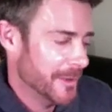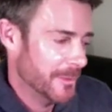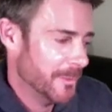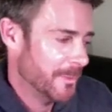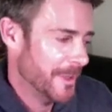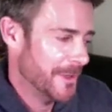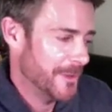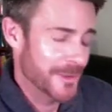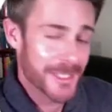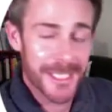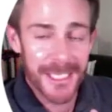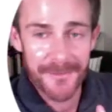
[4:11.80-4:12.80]
with your
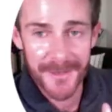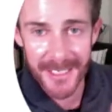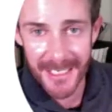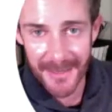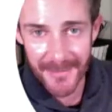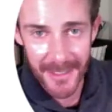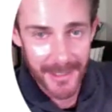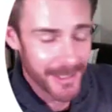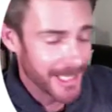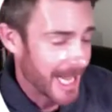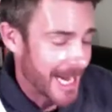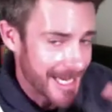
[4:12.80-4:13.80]
significant other,
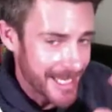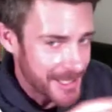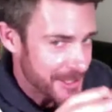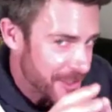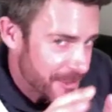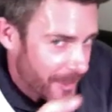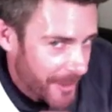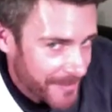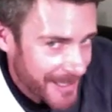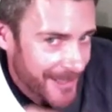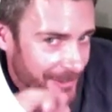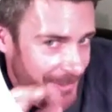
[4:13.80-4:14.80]
ladies. You might
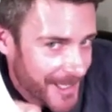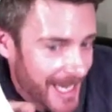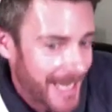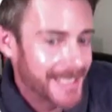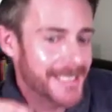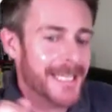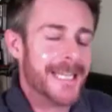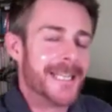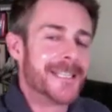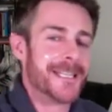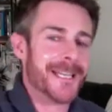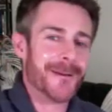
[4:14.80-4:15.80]
be in on the act
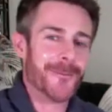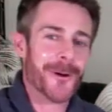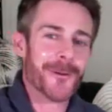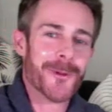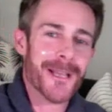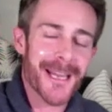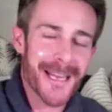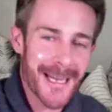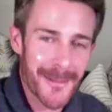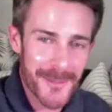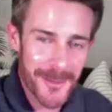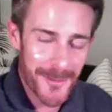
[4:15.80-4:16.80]
here, seeing what we're
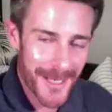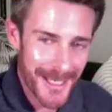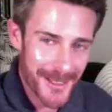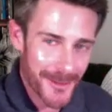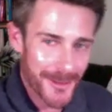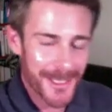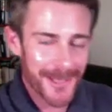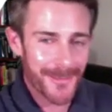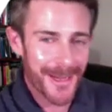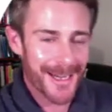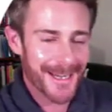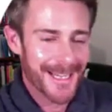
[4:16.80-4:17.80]
getting up to here, talking
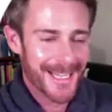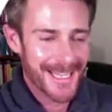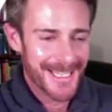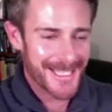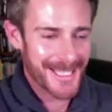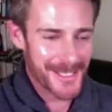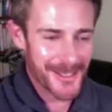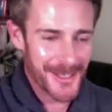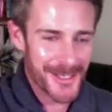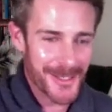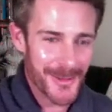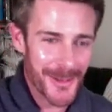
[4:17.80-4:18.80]
about
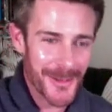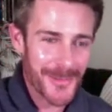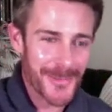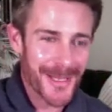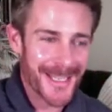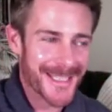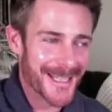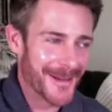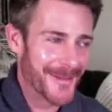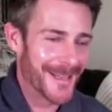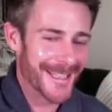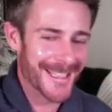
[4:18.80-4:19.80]
testosterone. But
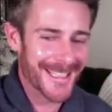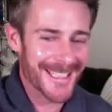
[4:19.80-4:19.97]
um,